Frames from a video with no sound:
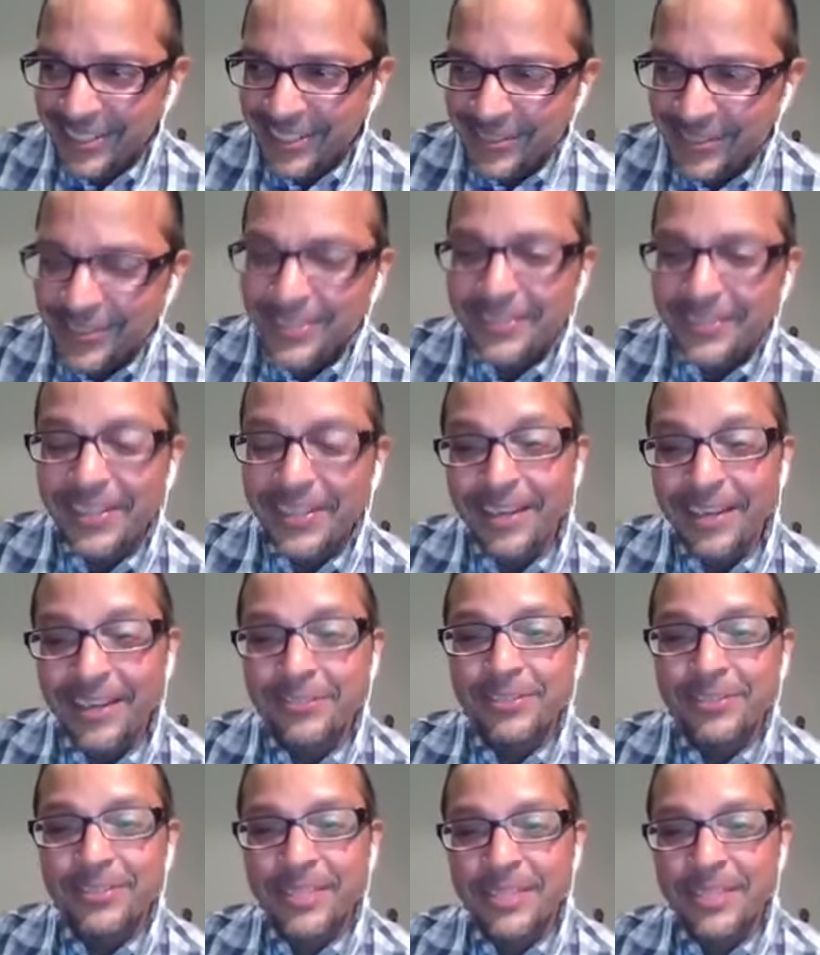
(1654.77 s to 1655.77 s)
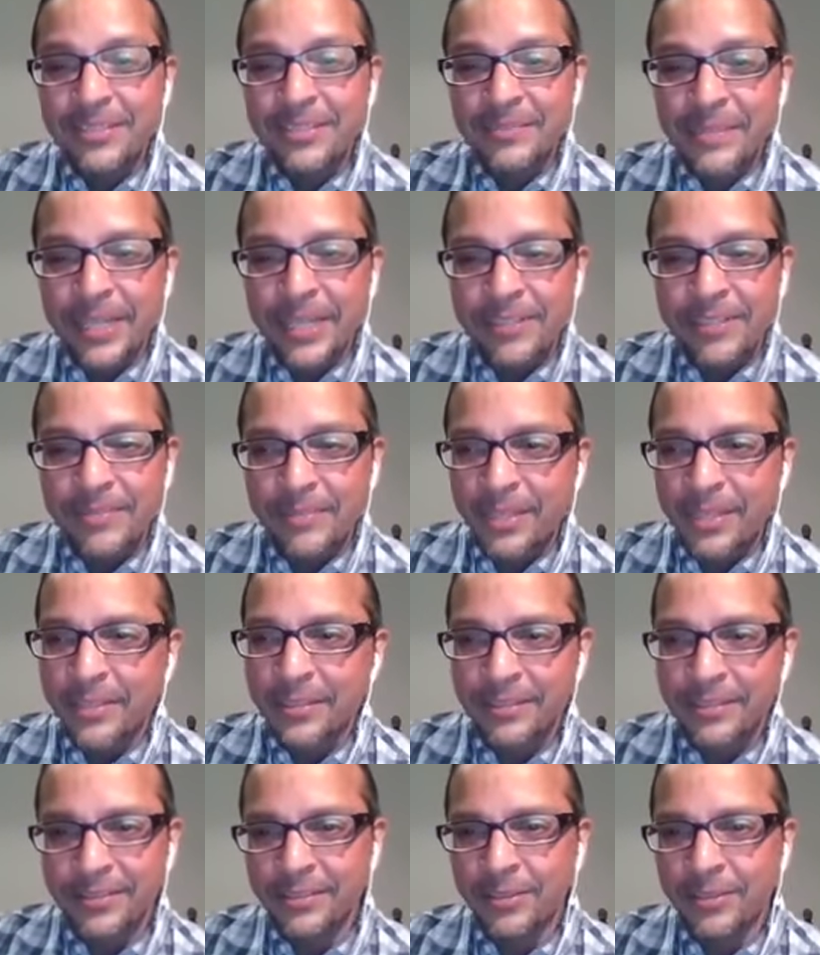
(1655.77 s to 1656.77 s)
Well, I will say Sebastian probably
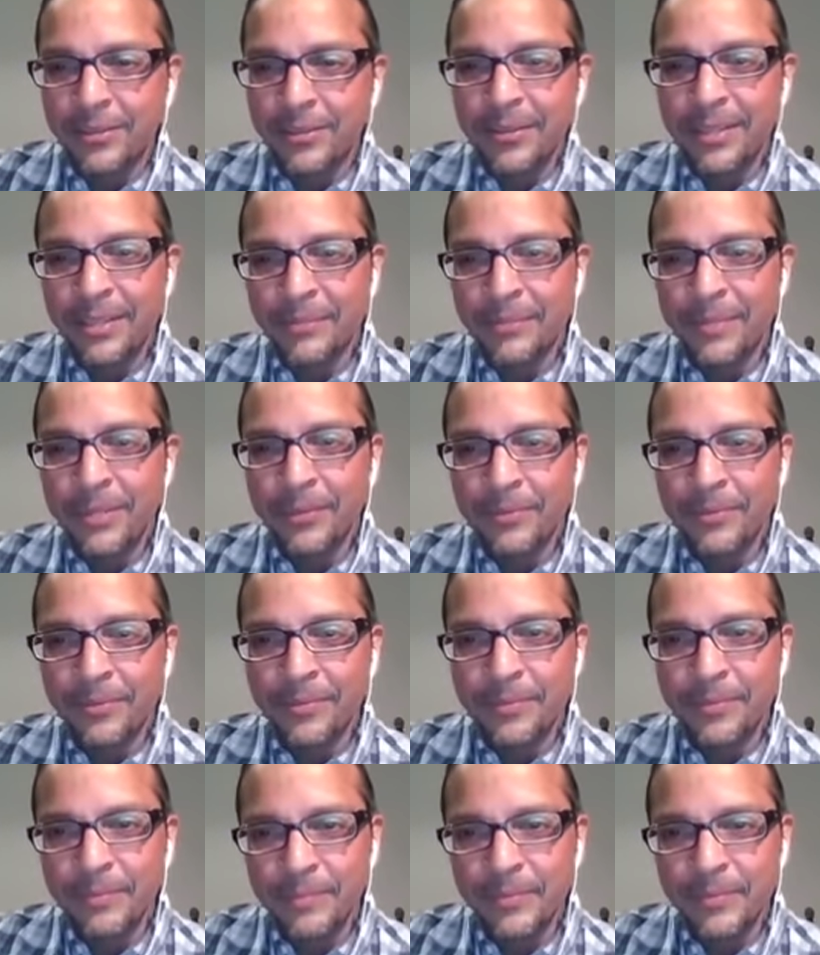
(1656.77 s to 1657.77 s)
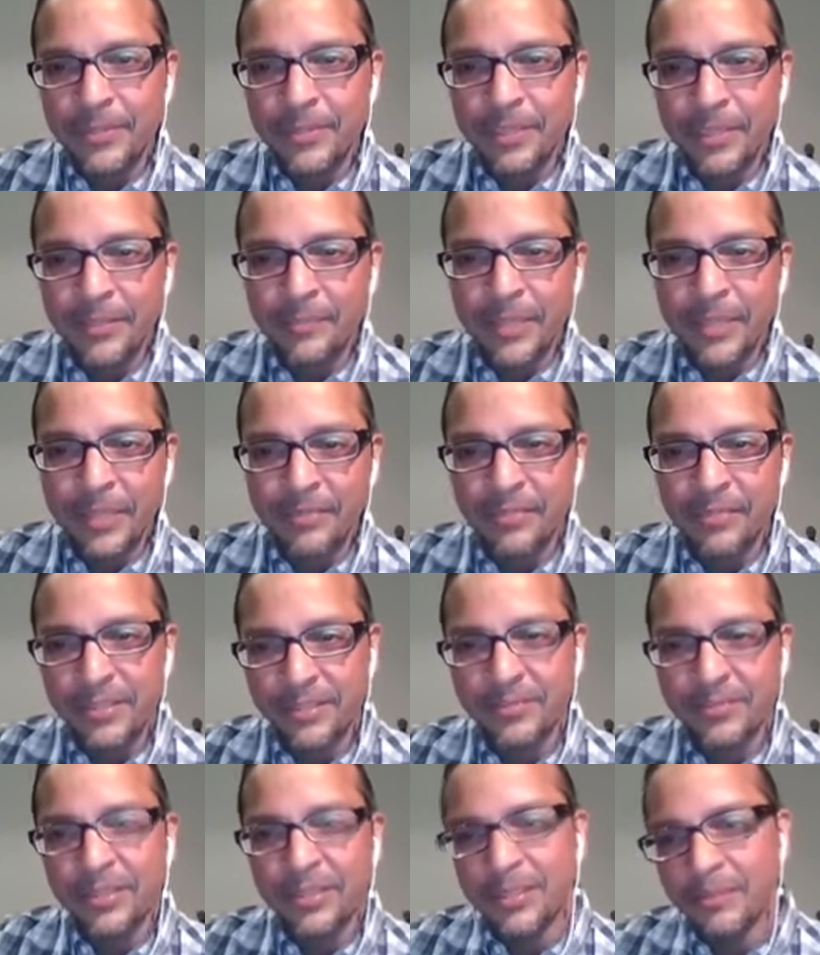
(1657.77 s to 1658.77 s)
doesn't know a lot about the
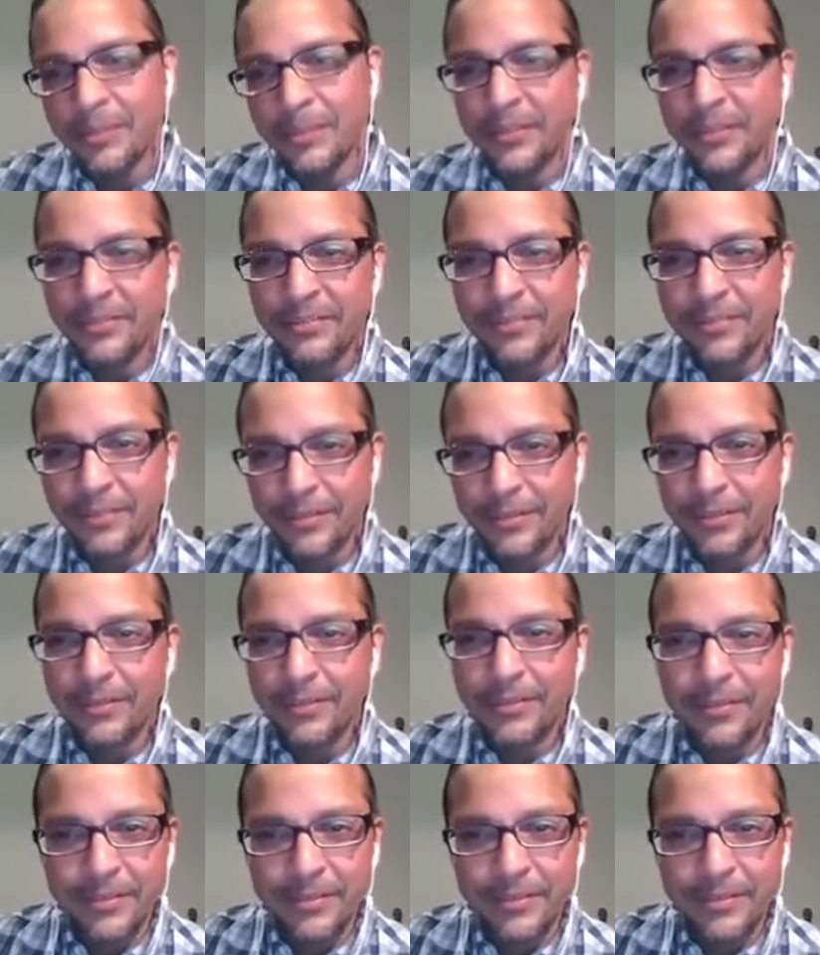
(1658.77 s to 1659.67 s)
benefits of eating bugs, so.